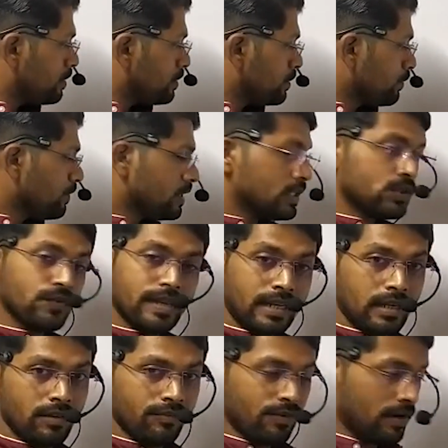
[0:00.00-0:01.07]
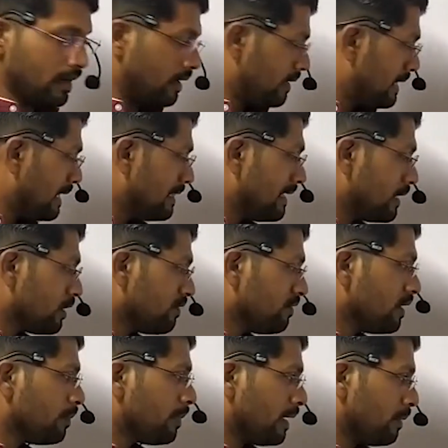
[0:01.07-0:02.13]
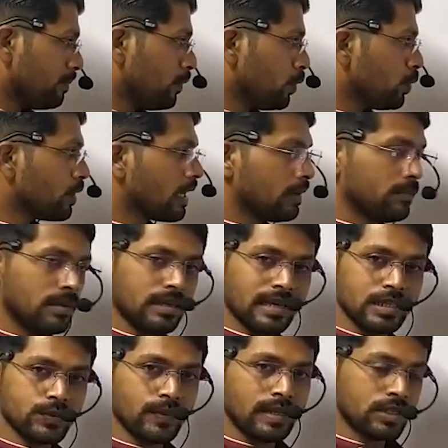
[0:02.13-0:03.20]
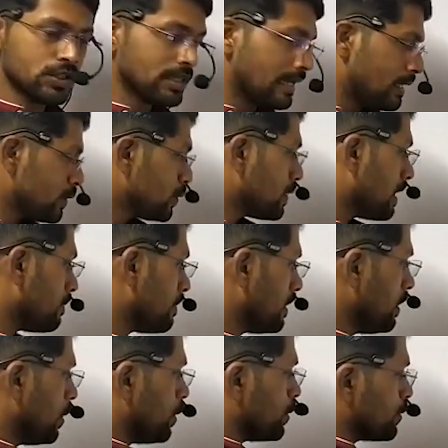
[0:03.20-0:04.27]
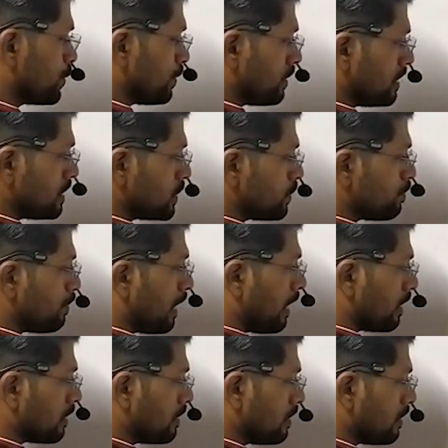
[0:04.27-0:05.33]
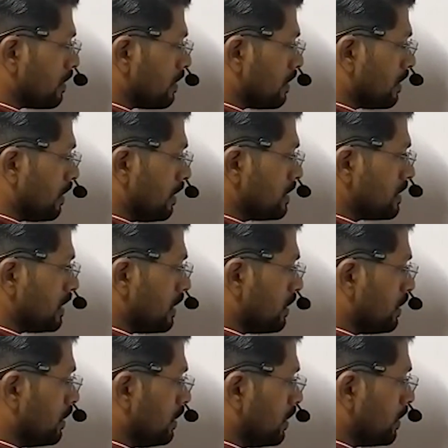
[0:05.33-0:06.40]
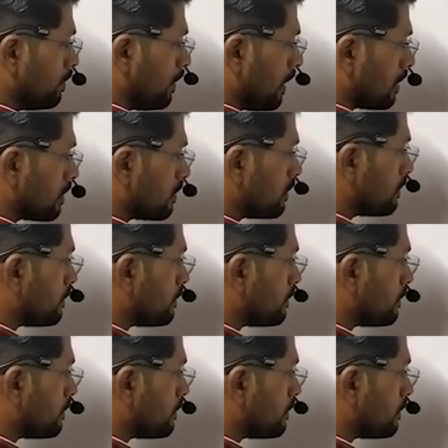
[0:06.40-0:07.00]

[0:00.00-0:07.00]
So which is very different than that of the porogamy as well as chalazogamy. So this path is the third path